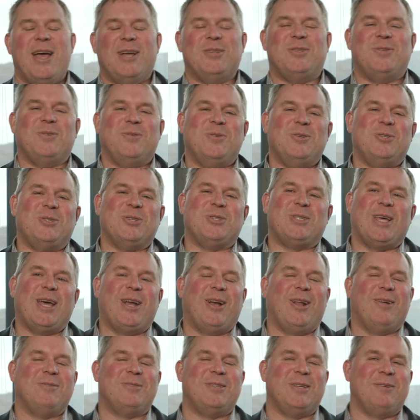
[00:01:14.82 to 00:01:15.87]
As soon as you
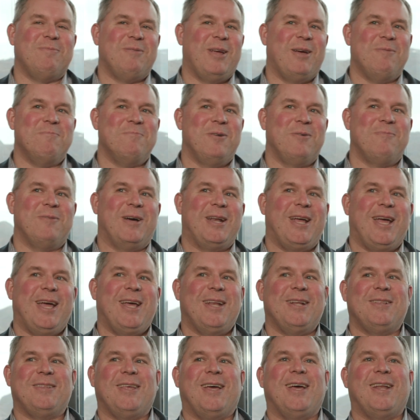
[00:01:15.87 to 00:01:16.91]
said it, I was thinking, yeah, you might want
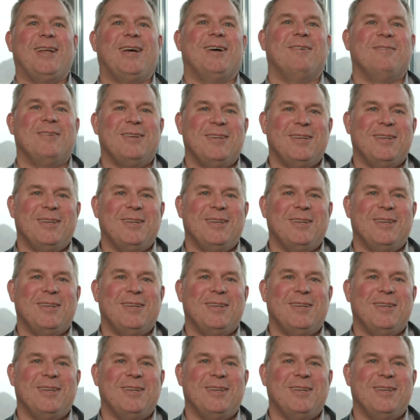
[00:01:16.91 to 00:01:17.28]
to edit that out.